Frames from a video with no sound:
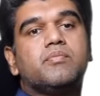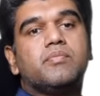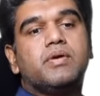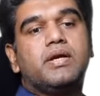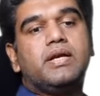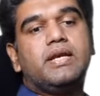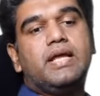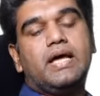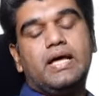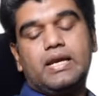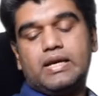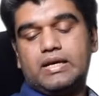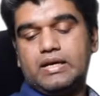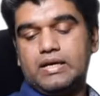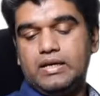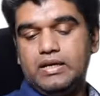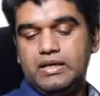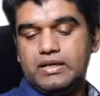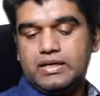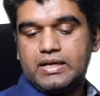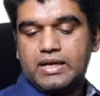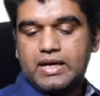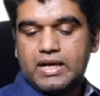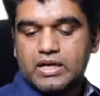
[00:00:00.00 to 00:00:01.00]

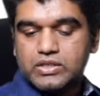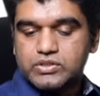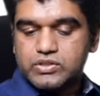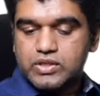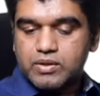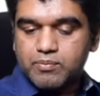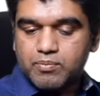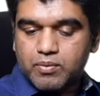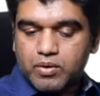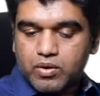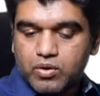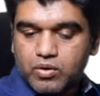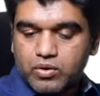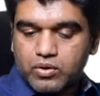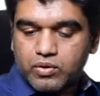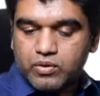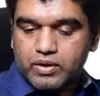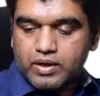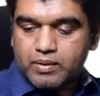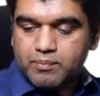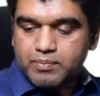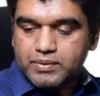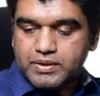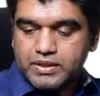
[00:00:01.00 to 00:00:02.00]
Indirectly, it can actually prolong
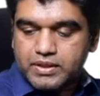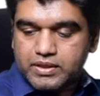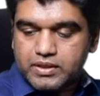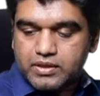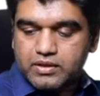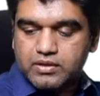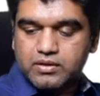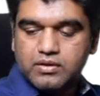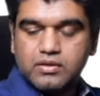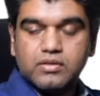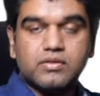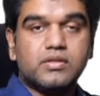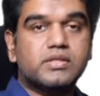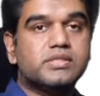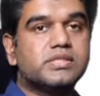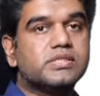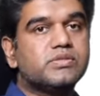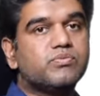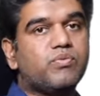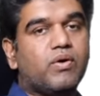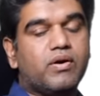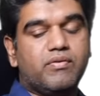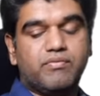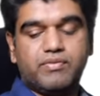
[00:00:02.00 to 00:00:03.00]
your APTT. This
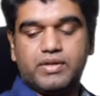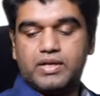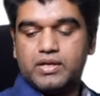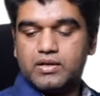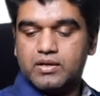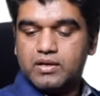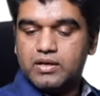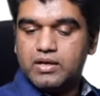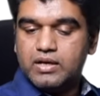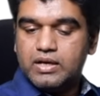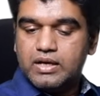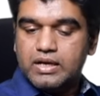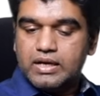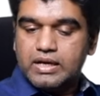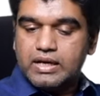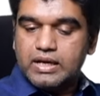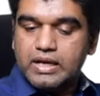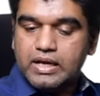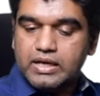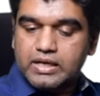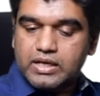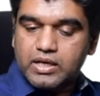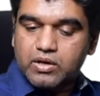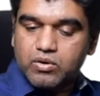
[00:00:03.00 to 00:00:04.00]
is one thing.
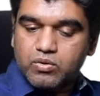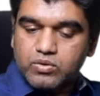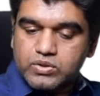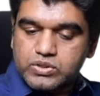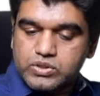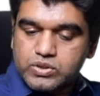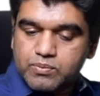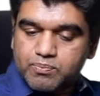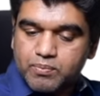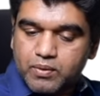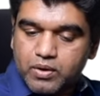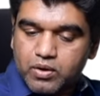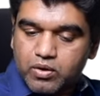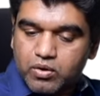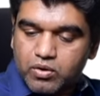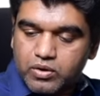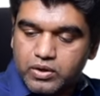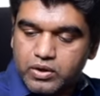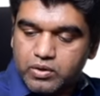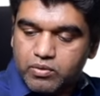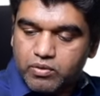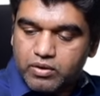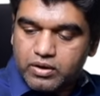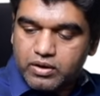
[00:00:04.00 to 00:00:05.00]
It can also
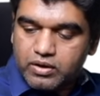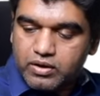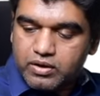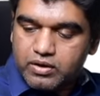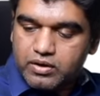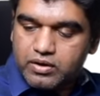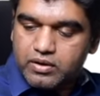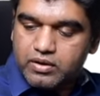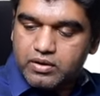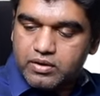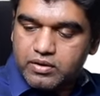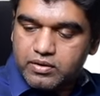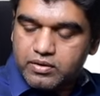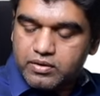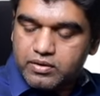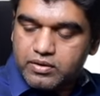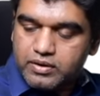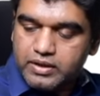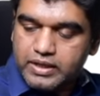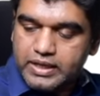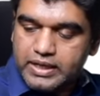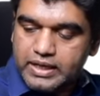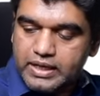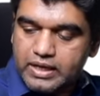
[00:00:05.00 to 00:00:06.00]
prolong your
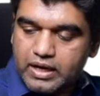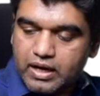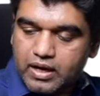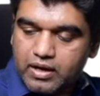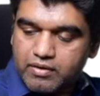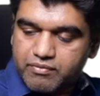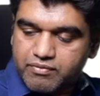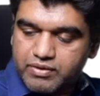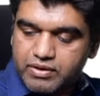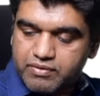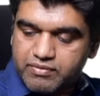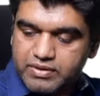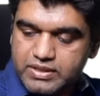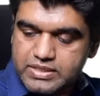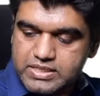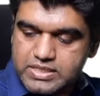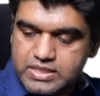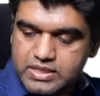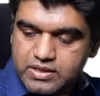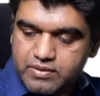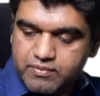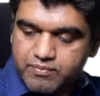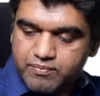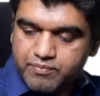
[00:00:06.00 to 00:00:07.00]

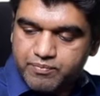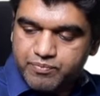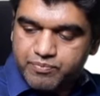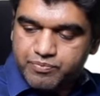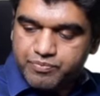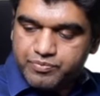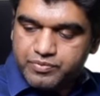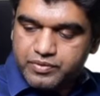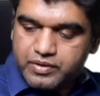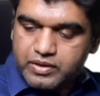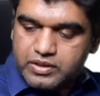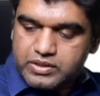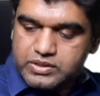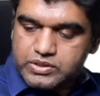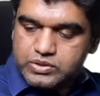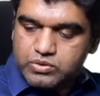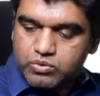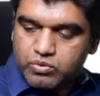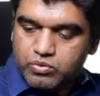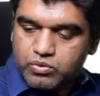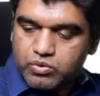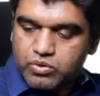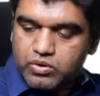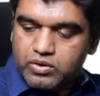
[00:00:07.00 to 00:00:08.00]
DRVVT.
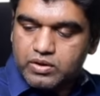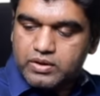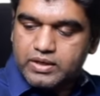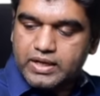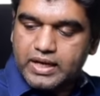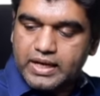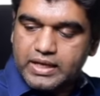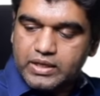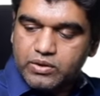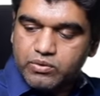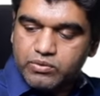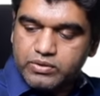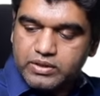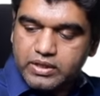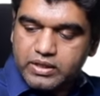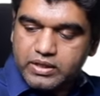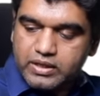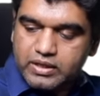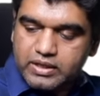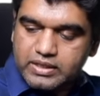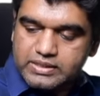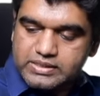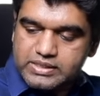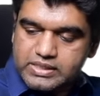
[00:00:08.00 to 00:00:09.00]
So diluted
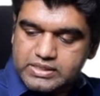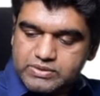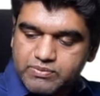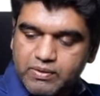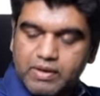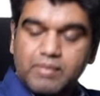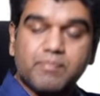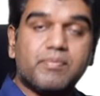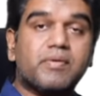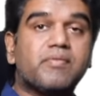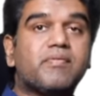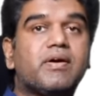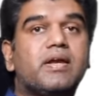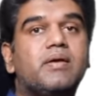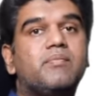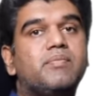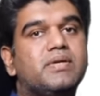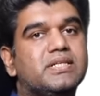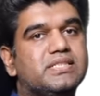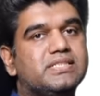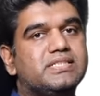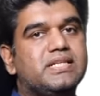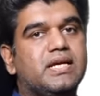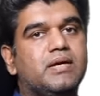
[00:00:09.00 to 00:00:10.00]
Russell's Viper venom
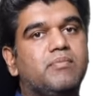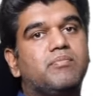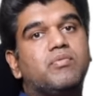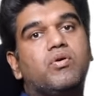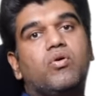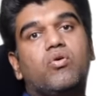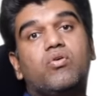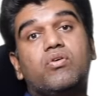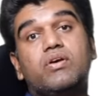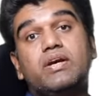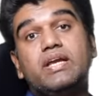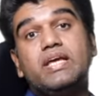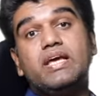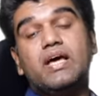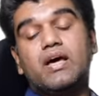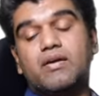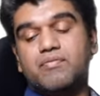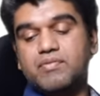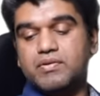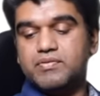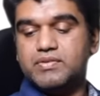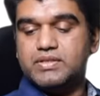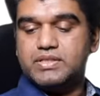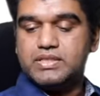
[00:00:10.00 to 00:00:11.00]
test time or
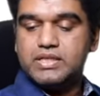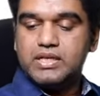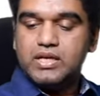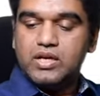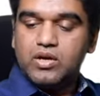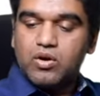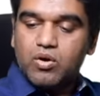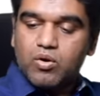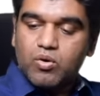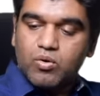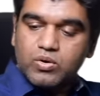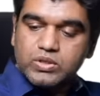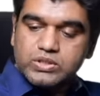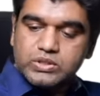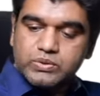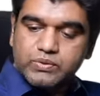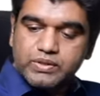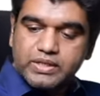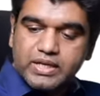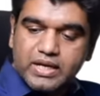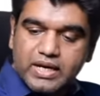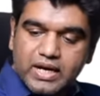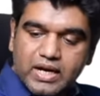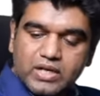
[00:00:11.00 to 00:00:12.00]
DRVVT also
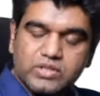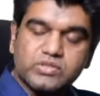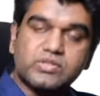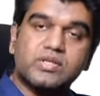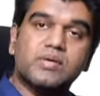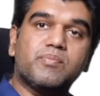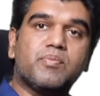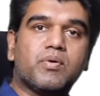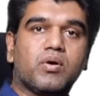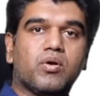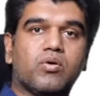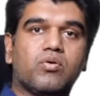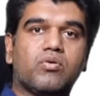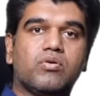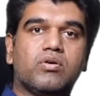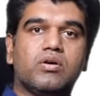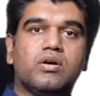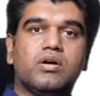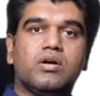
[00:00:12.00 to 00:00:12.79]
it can actually prolong.